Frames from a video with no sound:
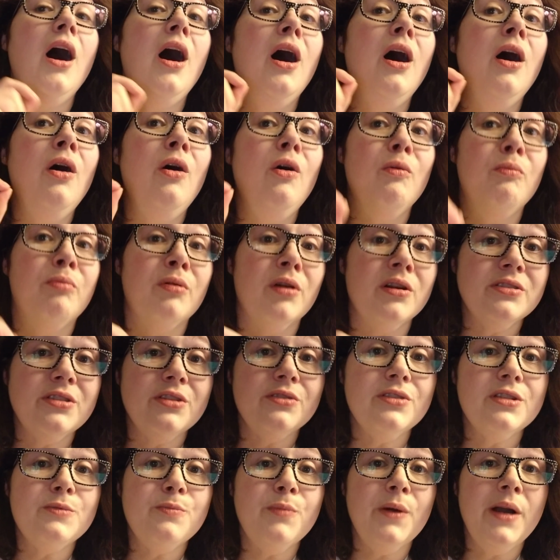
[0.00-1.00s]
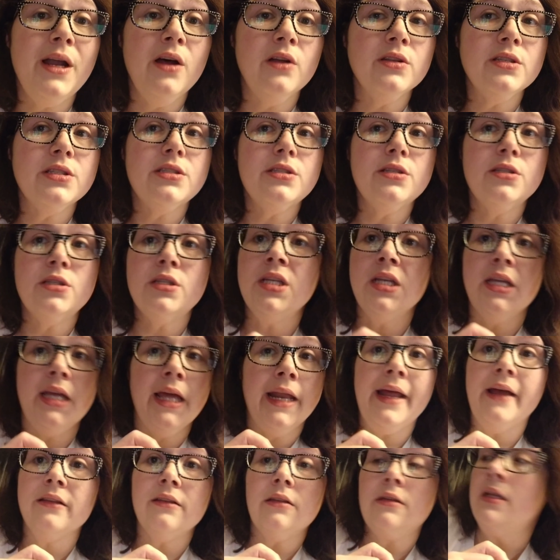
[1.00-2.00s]
Oh, Brussels sprouts,
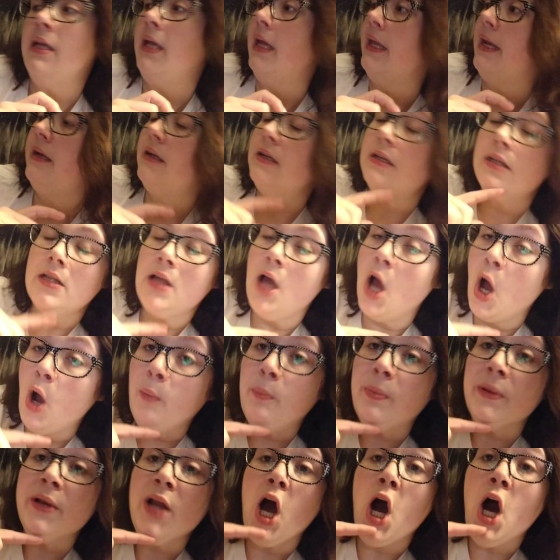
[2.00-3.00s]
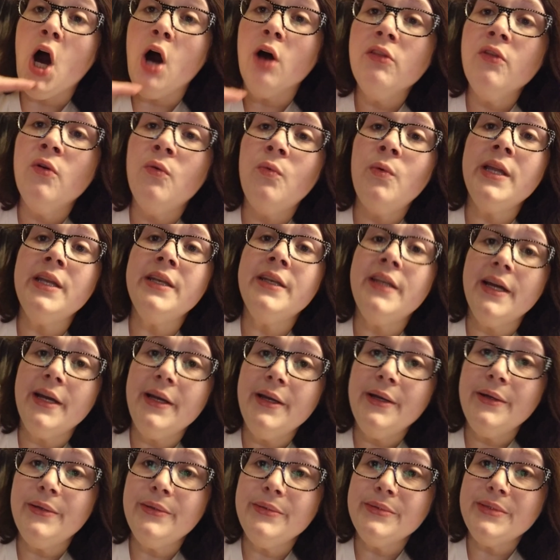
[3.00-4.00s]
get out, get it, open all the
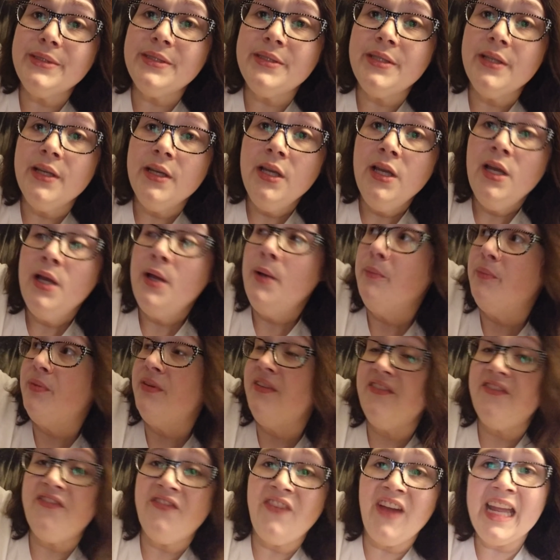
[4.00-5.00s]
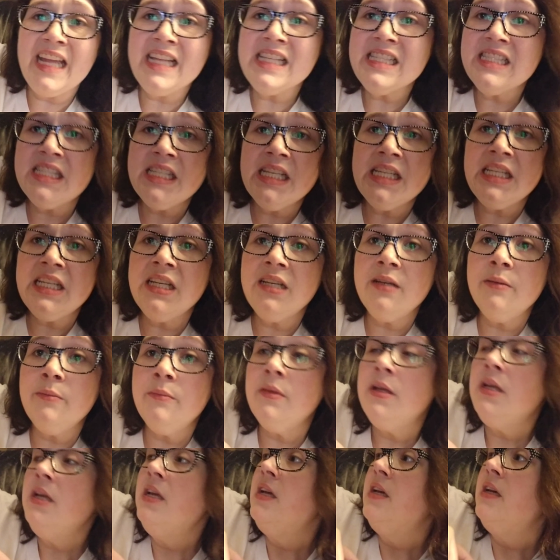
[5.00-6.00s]
windows, put fans in
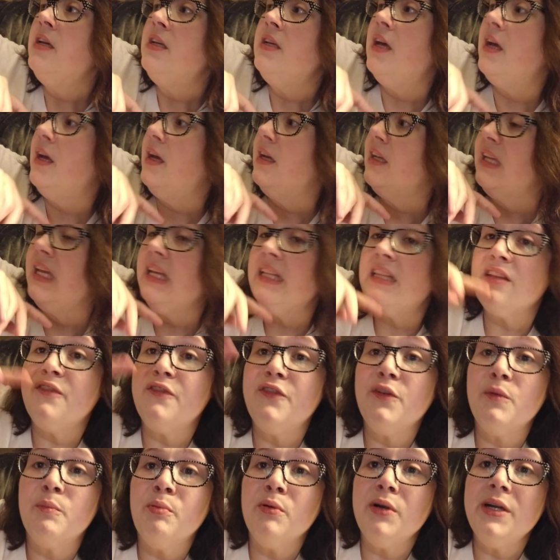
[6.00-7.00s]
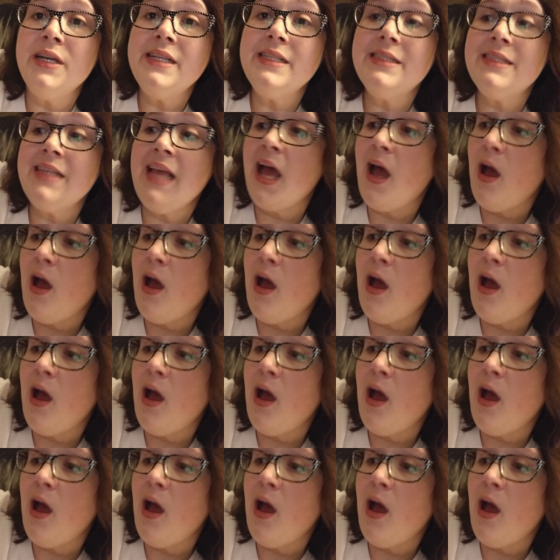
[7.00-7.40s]
them, uh, get the Febreze